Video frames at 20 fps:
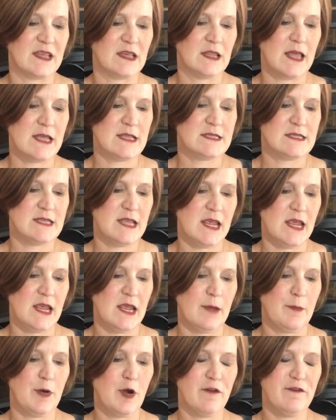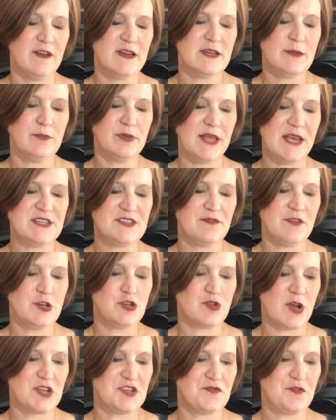Let's see, perfect in place of a
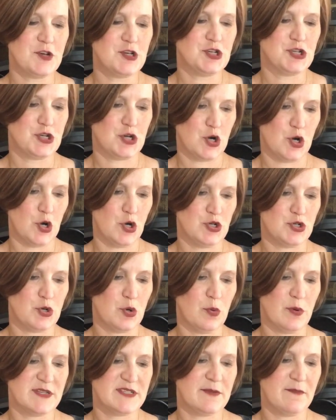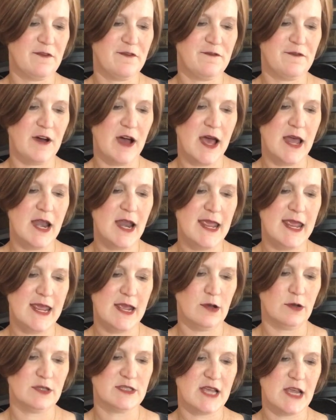dress for church or with some fun
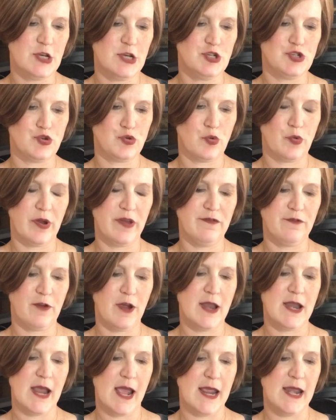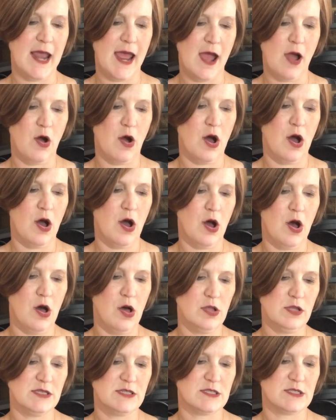heels and jewelry for a night out.
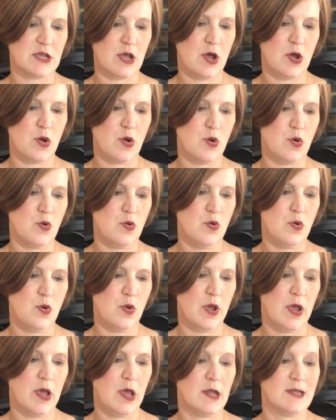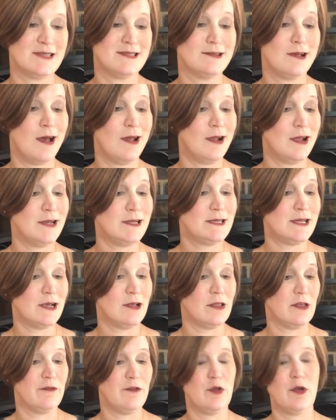Also, it is not
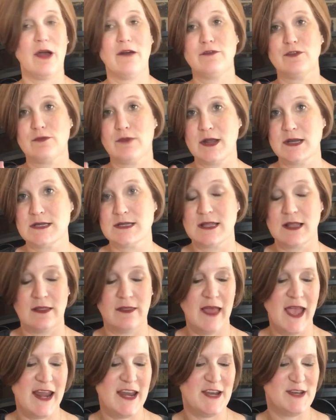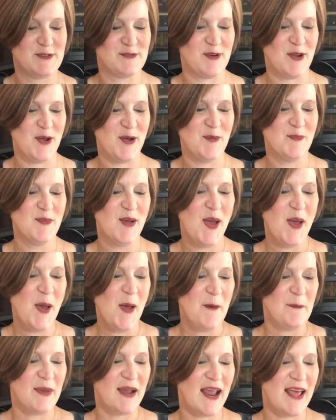ideal if you have to run to the ladies' room,
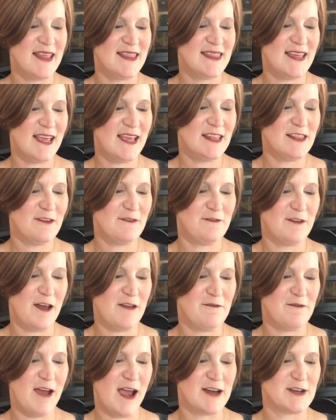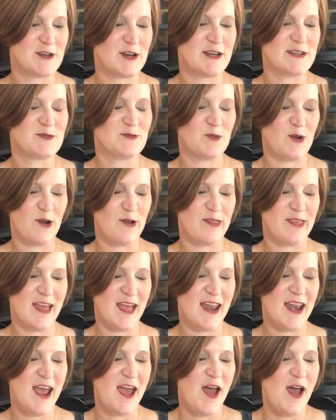but I think the fun factor is worth
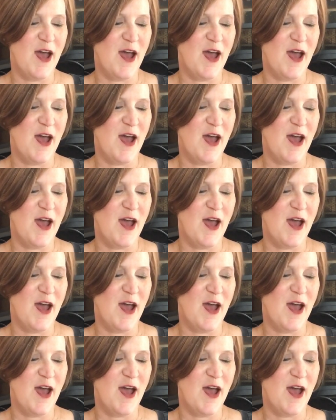it.